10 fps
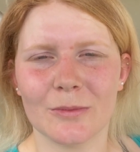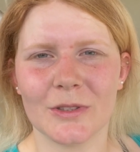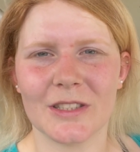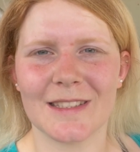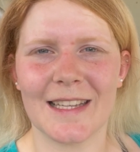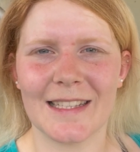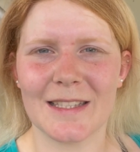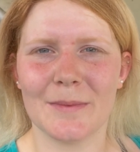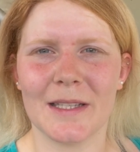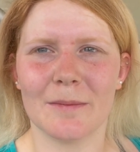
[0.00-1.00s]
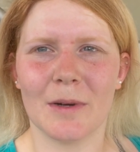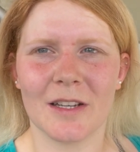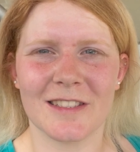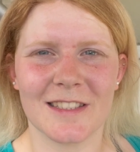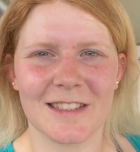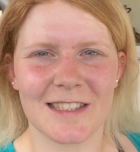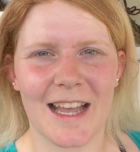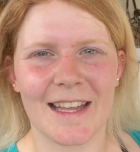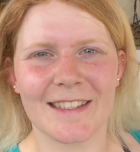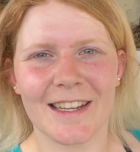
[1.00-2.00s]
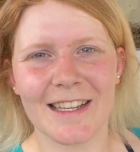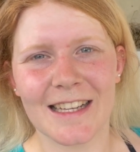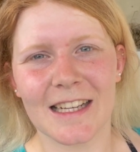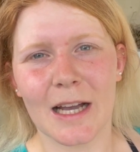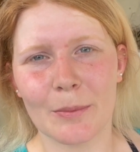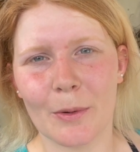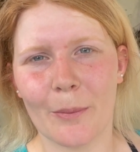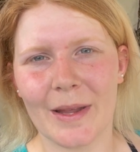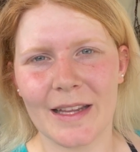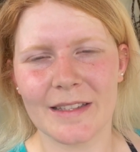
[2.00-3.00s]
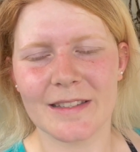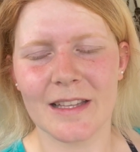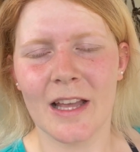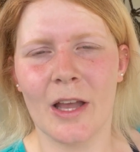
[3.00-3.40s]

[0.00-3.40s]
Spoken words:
which is the Intermediate Masters at Nunny in a couple of weeks.